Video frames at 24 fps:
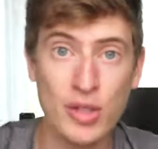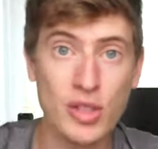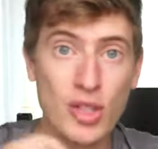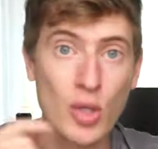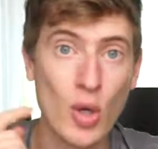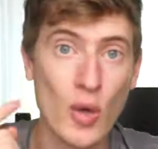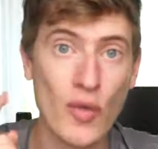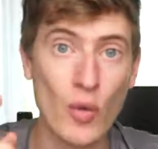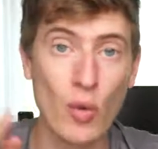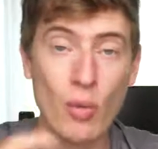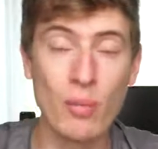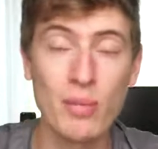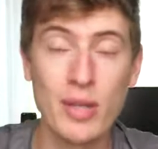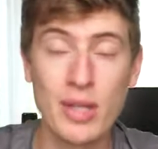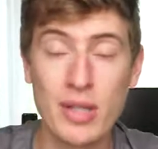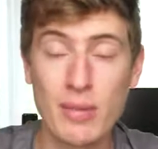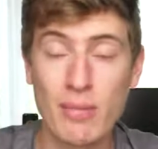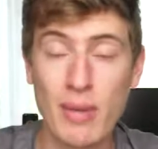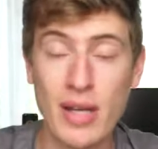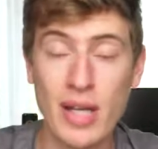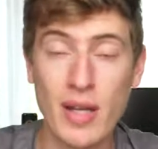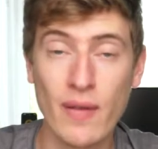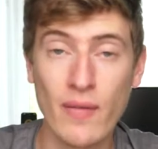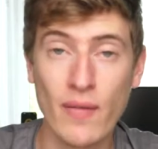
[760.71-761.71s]
So if you want me
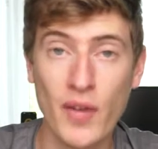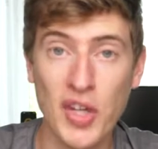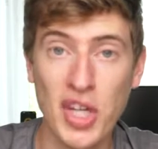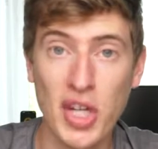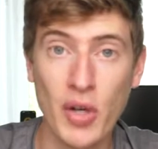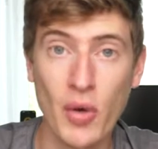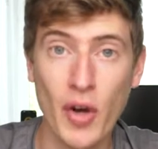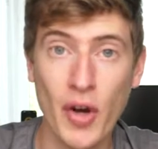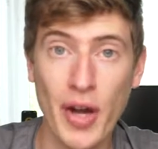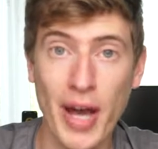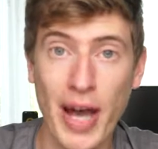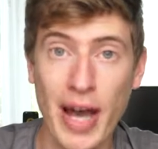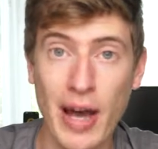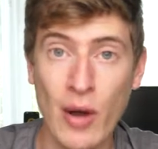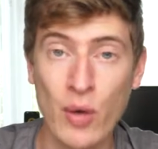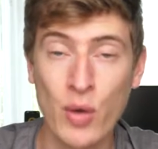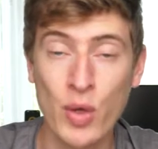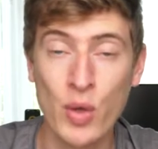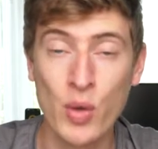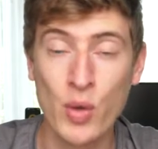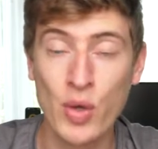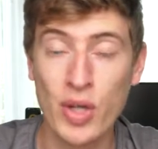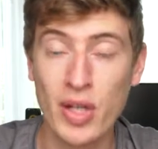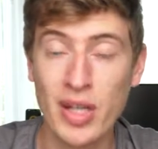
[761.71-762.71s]
to make a video on how
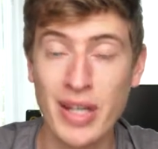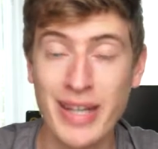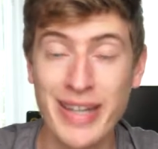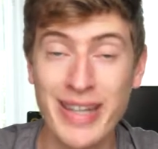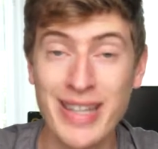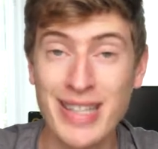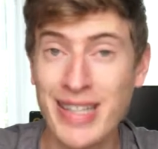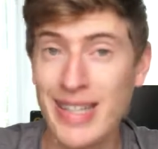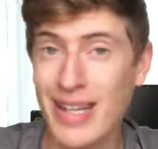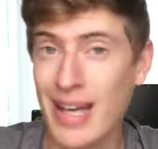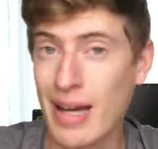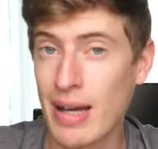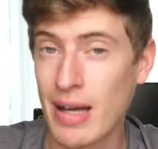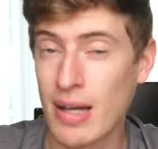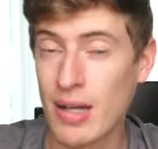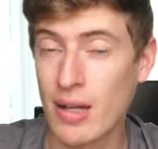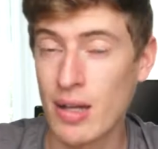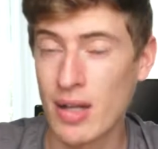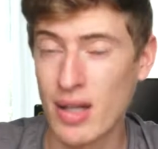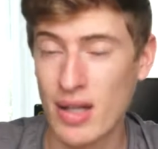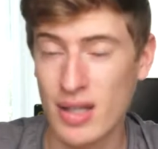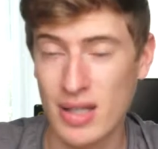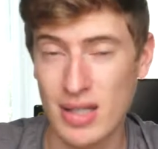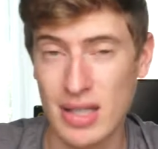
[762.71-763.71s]
you can easily get
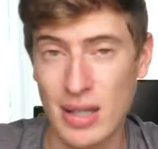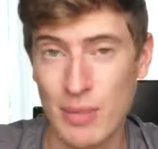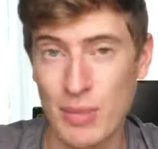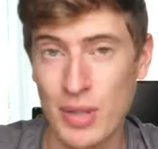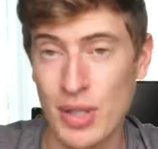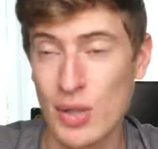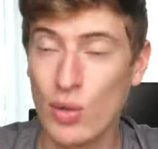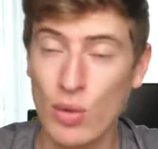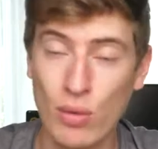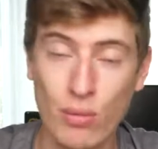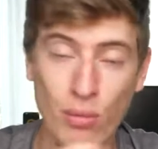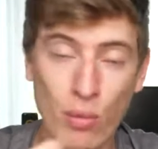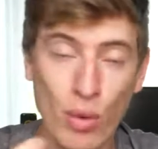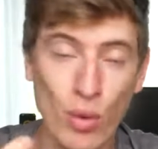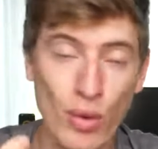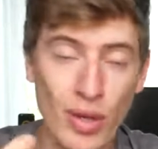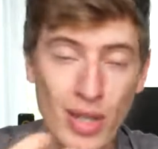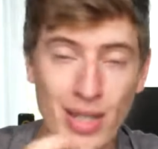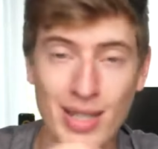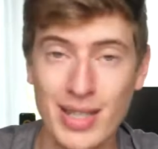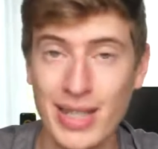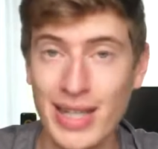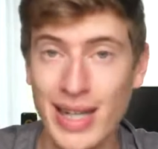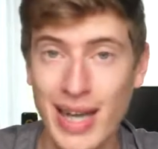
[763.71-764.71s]
accepted or more
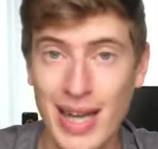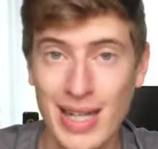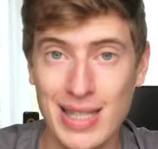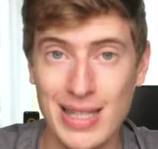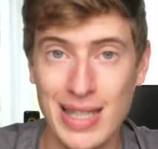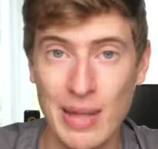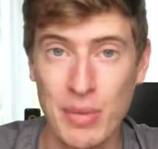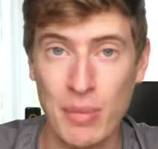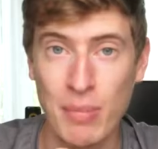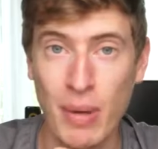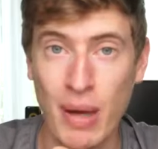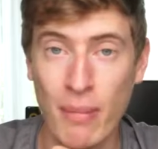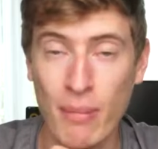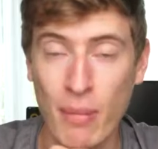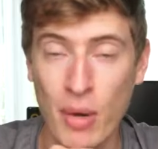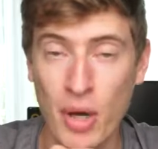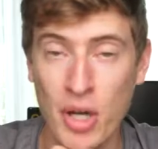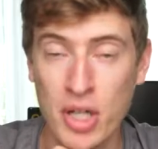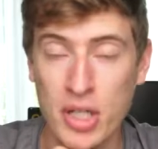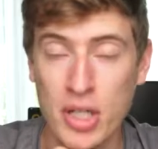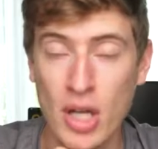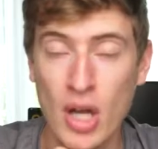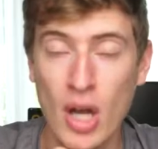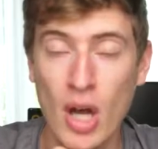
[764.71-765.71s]
easily get accepted by
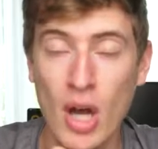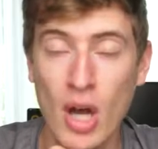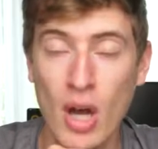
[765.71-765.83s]
Merch